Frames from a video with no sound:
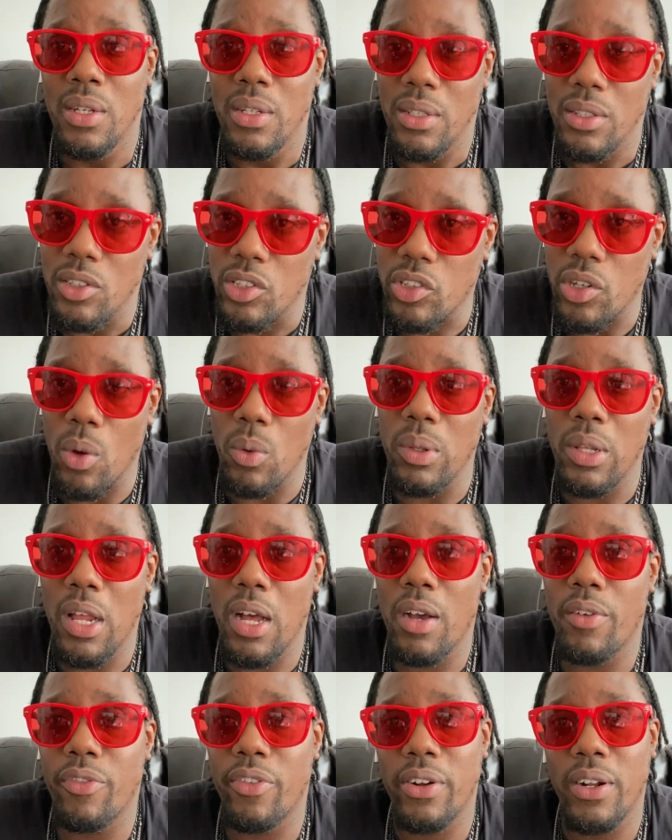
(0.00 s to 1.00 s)
Show
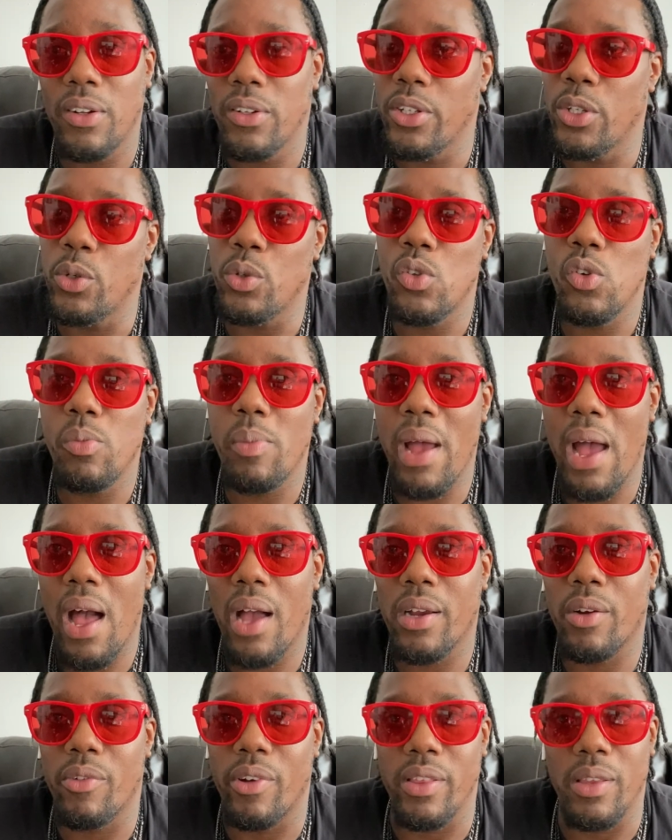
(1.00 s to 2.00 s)
love for the YouTube
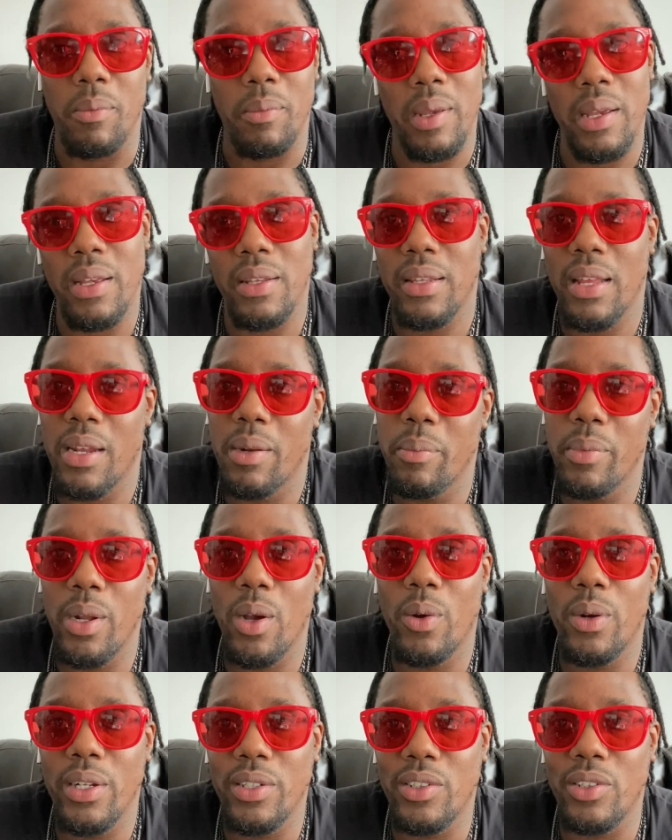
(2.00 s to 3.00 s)
algorithm, man. Let them know
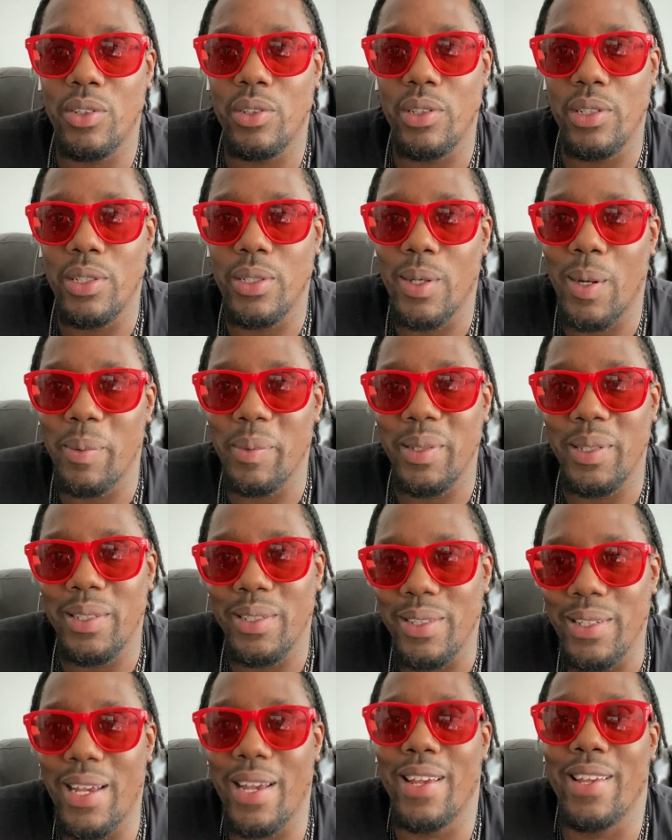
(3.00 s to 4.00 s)
that
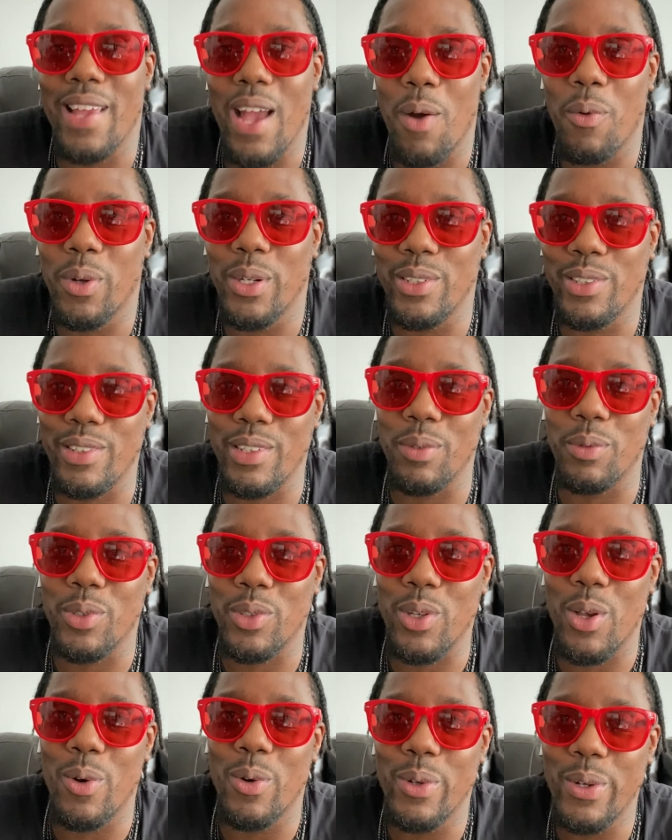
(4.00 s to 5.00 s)
y'all want to see what's
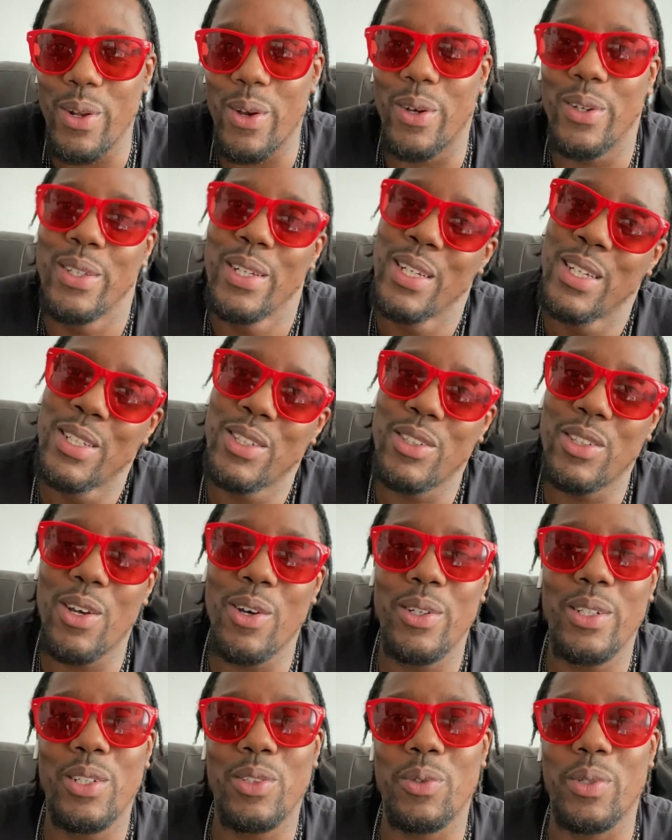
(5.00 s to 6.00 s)
going on. So
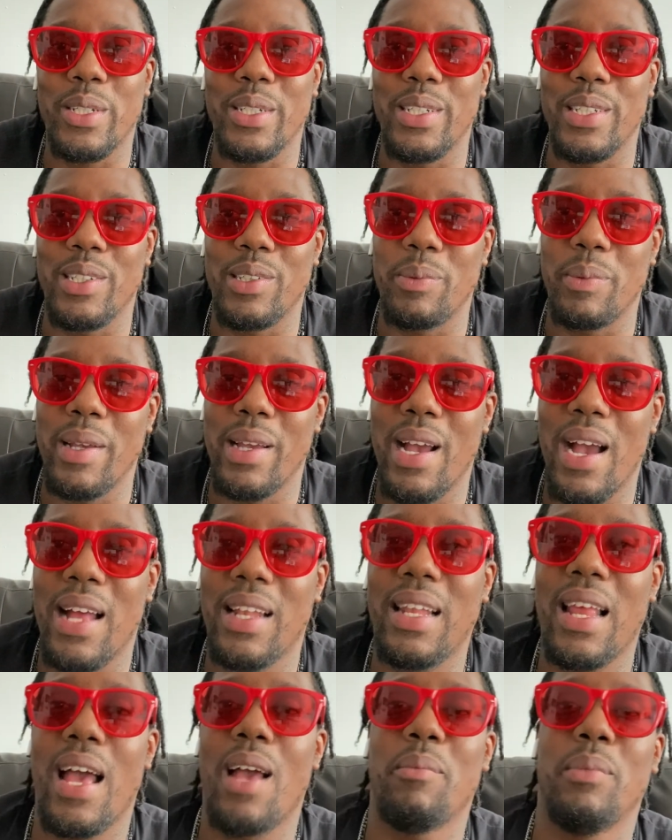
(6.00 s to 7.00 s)
it is what it is, man.
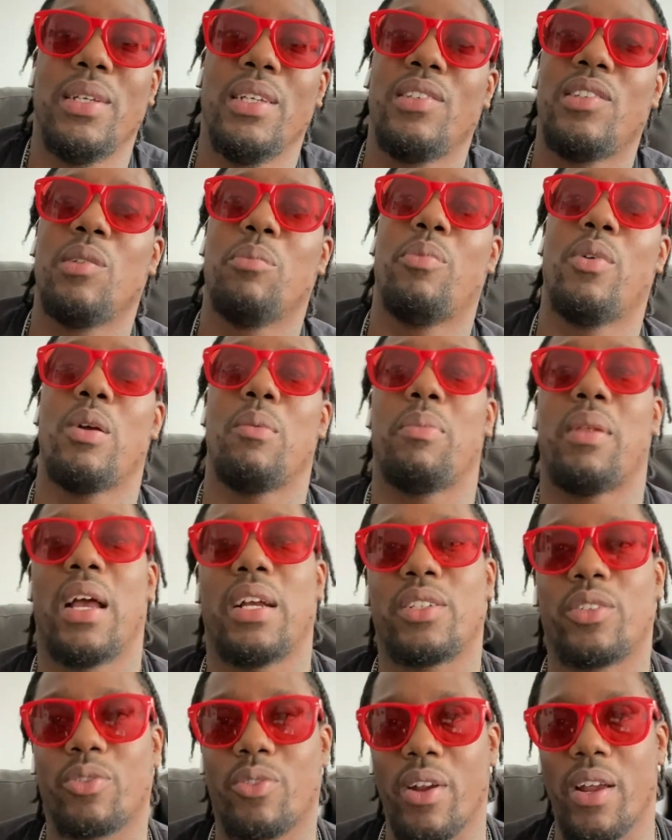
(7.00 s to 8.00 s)
Holla at me. It's your boy Black
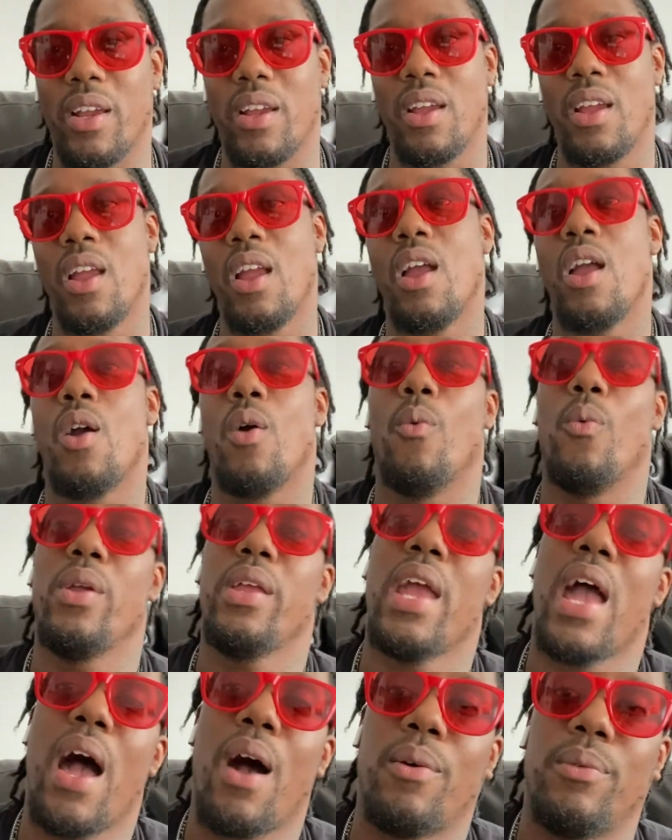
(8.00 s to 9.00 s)
Trey. We
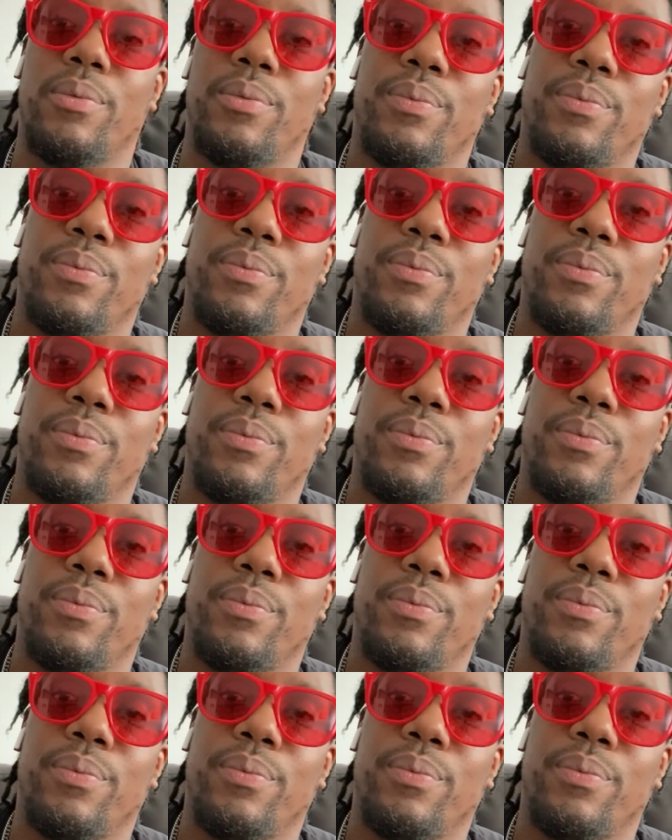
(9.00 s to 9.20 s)
out.